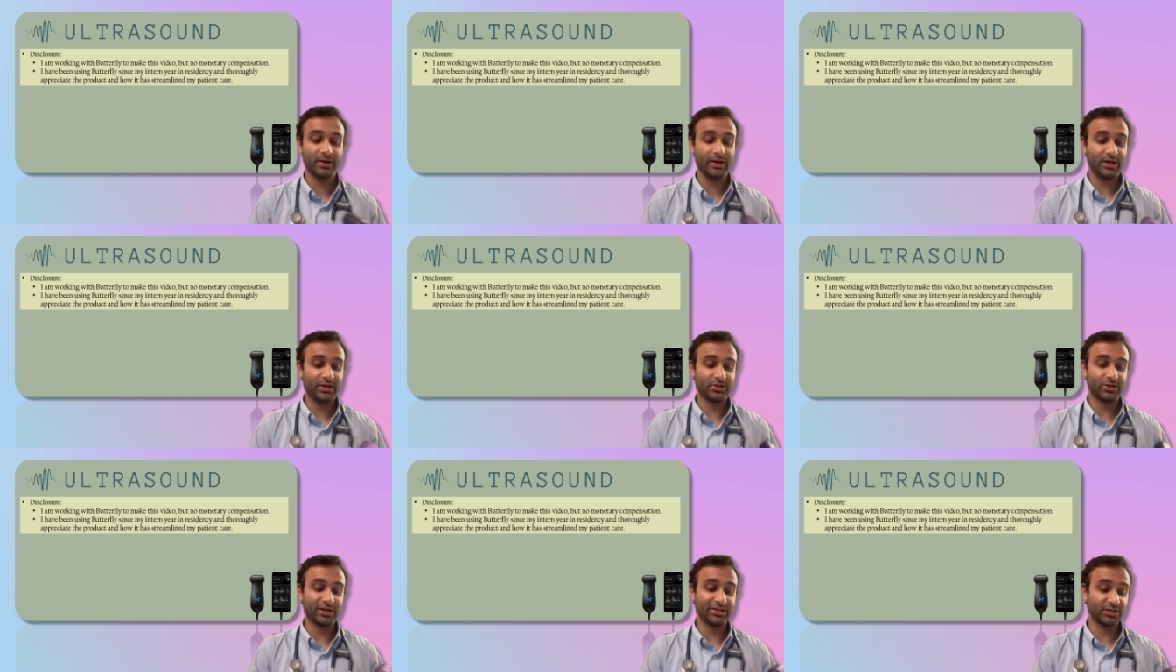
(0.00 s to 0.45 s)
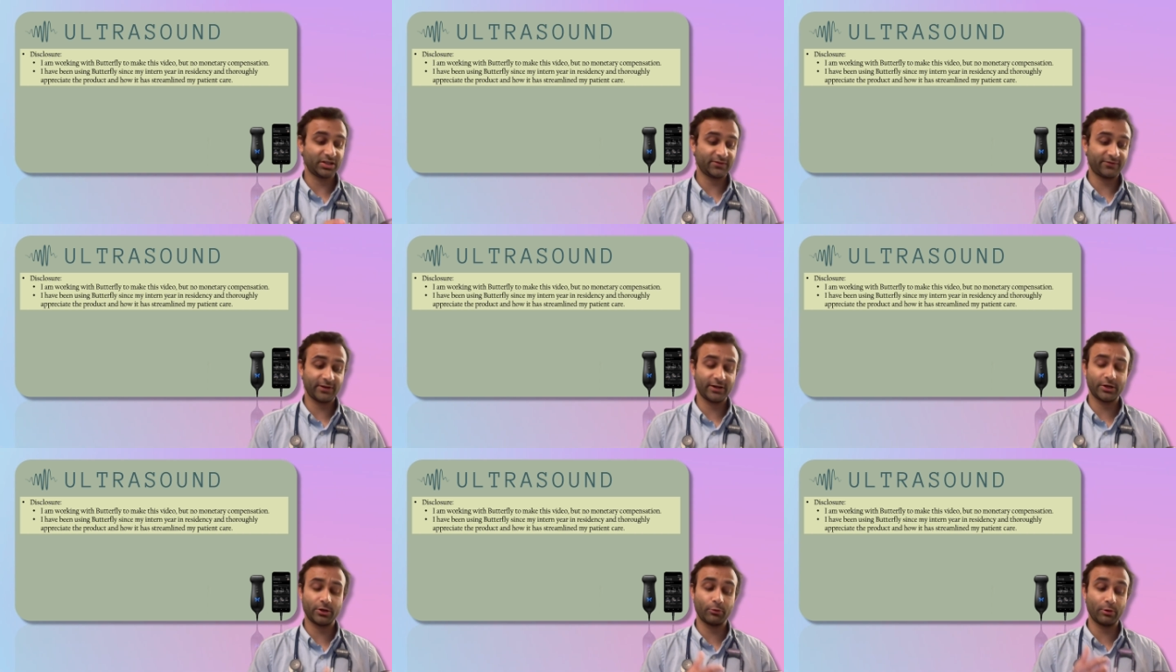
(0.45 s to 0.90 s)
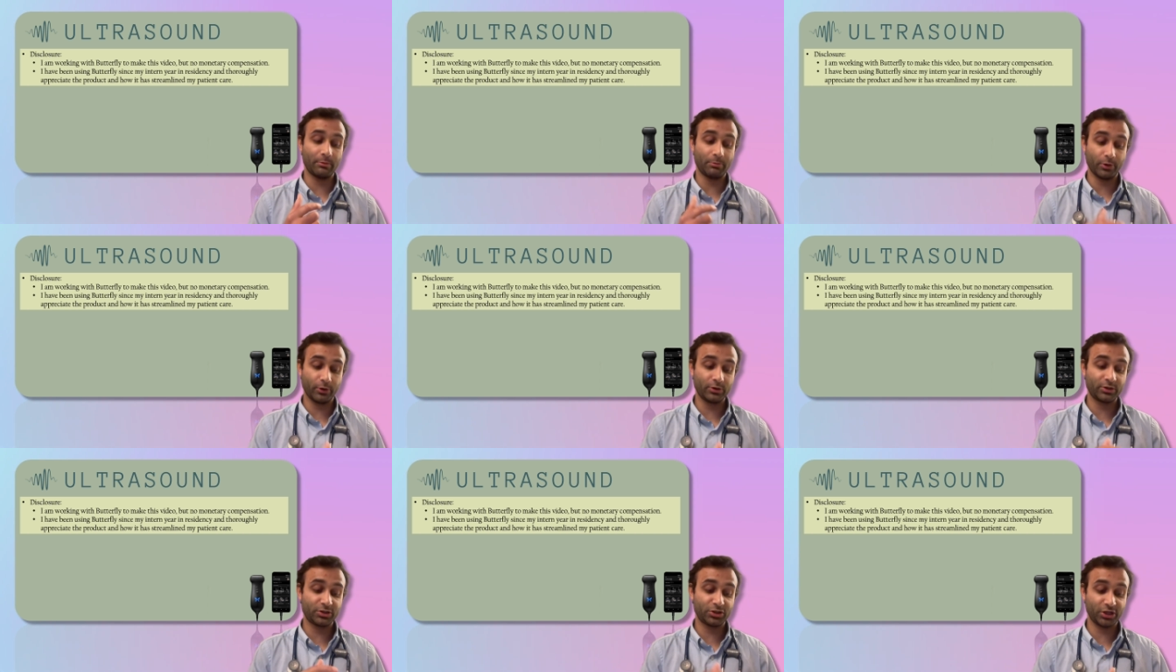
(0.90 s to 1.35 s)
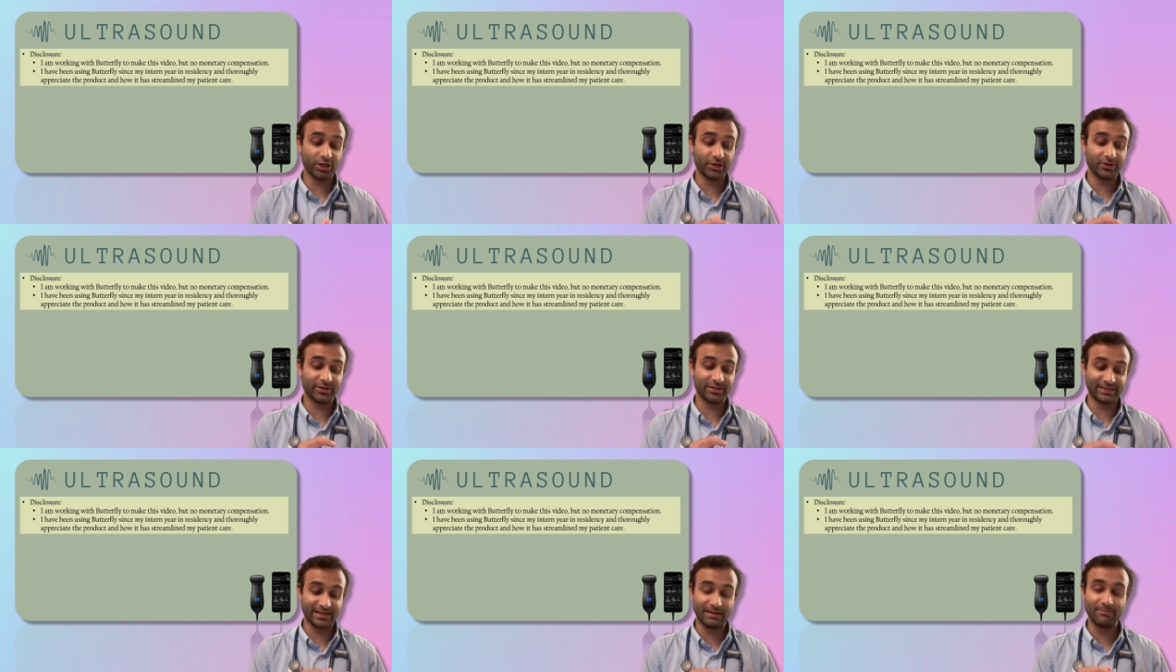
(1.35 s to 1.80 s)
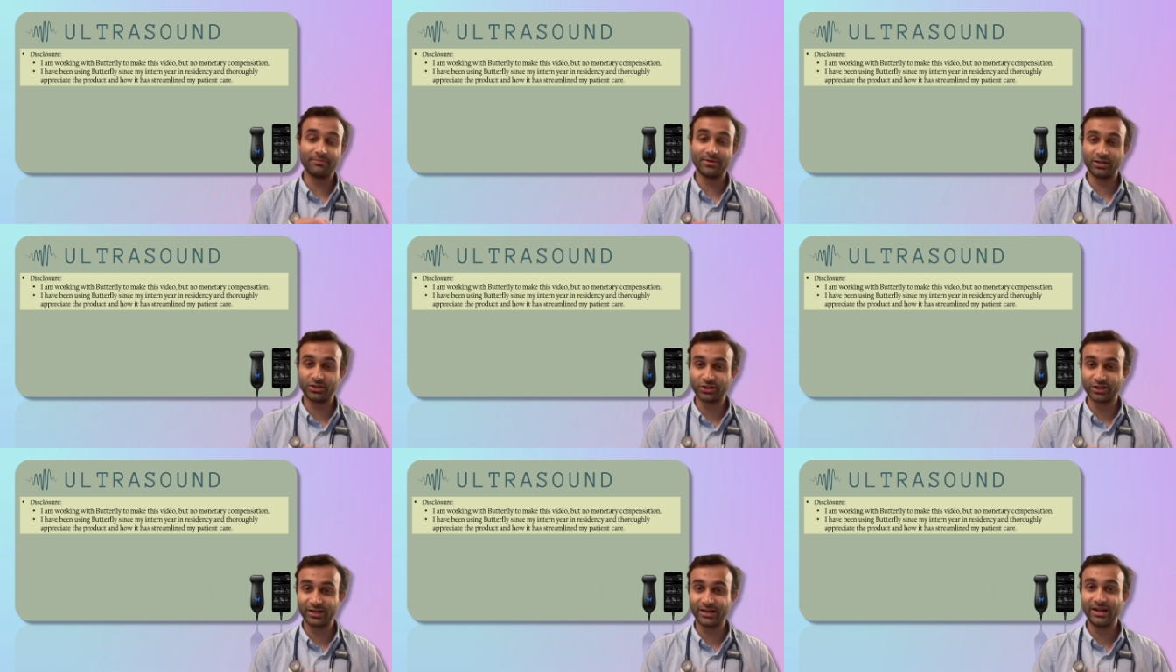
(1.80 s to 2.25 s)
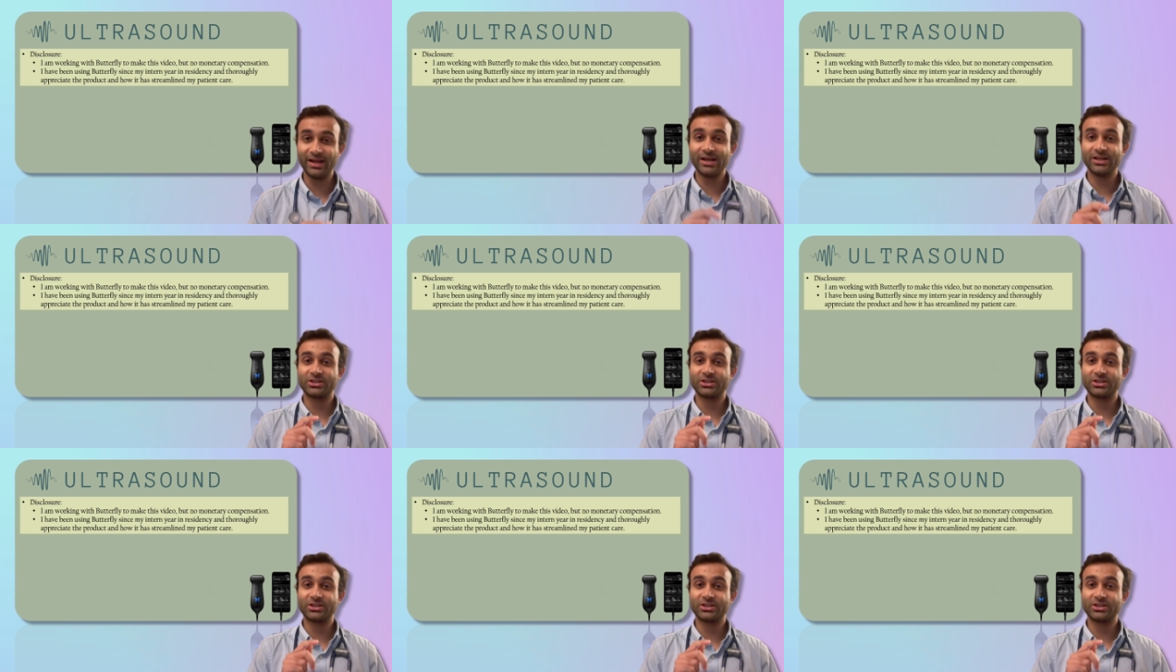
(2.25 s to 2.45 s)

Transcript: So I just figured we both share the same mission,